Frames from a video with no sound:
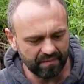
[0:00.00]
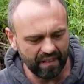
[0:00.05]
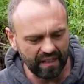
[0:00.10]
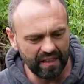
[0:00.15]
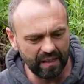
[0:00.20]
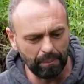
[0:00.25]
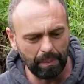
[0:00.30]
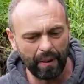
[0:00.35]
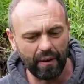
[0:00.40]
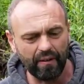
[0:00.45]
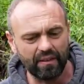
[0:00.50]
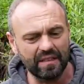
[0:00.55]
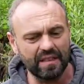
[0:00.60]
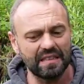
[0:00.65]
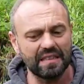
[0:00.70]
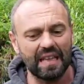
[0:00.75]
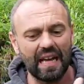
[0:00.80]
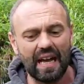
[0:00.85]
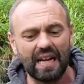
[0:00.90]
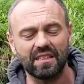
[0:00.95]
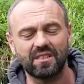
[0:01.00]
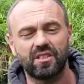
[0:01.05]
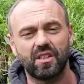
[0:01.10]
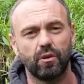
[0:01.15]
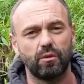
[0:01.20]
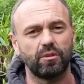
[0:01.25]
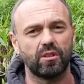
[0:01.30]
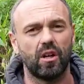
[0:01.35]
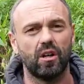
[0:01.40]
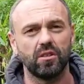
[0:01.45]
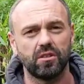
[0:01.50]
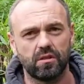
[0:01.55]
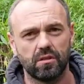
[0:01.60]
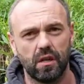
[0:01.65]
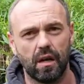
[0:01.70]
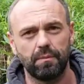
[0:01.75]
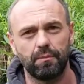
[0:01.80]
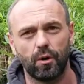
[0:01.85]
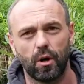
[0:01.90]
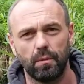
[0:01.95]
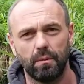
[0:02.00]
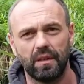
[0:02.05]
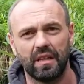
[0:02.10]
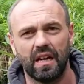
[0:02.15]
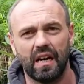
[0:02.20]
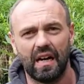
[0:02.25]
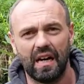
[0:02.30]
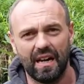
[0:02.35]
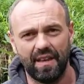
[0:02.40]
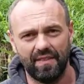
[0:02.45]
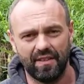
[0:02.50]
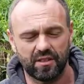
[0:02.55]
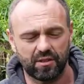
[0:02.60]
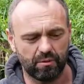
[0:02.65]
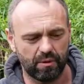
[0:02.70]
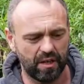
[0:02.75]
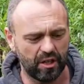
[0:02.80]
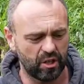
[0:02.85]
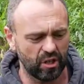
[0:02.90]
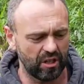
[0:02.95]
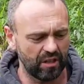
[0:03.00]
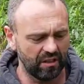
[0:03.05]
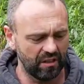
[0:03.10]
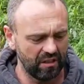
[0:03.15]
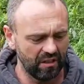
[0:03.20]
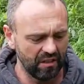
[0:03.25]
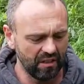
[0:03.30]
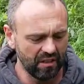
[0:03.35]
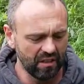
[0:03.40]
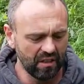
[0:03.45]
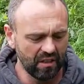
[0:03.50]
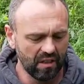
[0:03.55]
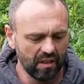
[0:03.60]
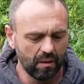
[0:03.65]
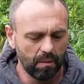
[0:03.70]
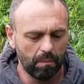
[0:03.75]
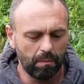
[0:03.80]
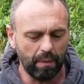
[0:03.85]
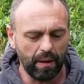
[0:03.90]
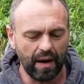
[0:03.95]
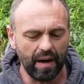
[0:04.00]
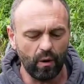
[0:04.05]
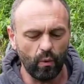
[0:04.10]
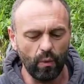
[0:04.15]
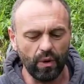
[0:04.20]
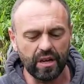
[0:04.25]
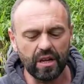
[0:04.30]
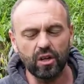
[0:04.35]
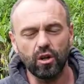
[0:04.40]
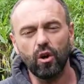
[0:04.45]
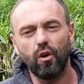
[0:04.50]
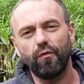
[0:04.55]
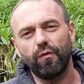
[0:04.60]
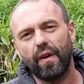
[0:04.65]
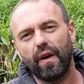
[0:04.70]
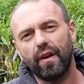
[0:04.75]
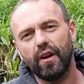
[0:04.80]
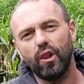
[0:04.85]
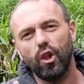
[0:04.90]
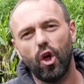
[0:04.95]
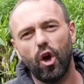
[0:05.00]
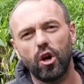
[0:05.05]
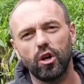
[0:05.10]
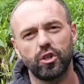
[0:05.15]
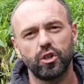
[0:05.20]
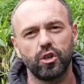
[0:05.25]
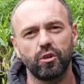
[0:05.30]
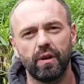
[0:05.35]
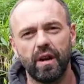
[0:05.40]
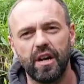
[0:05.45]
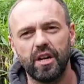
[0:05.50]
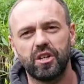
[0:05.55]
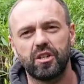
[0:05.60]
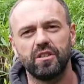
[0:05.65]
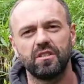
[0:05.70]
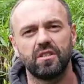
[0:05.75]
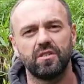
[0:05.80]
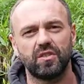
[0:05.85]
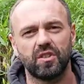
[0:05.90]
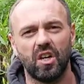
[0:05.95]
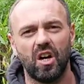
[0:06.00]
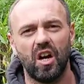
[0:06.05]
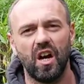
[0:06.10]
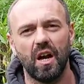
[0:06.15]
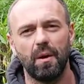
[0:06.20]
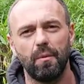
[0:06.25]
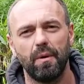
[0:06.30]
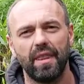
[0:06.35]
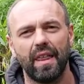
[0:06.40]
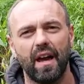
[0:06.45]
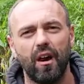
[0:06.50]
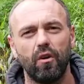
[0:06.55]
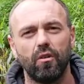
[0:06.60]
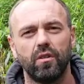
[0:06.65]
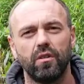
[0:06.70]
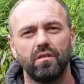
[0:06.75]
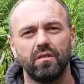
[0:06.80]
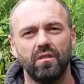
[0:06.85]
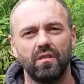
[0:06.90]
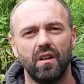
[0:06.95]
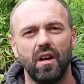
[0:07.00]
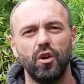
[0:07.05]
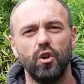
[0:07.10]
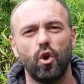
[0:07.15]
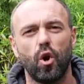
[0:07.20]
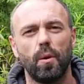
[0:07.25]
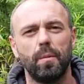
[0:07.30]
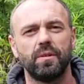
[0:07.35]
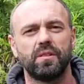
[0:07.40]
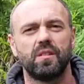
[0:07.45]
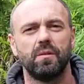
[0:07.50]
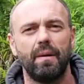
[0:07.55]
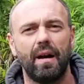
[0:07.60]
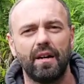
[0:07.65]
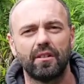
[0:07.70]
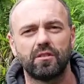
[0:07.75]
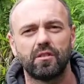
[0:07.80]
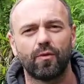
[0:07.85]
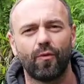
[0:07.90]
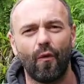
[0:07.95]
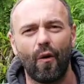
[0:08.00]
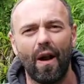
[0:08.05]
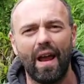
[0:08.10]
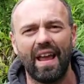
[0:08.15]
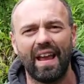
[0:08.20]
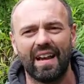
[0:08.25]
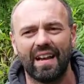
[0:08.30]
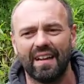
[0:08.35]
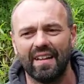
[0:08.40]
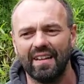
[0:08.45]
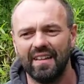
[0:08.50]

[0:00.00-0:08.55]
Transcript: and apparently last year was also abnormally high in this region but we can go very long durations of time without enormous amounts of rain.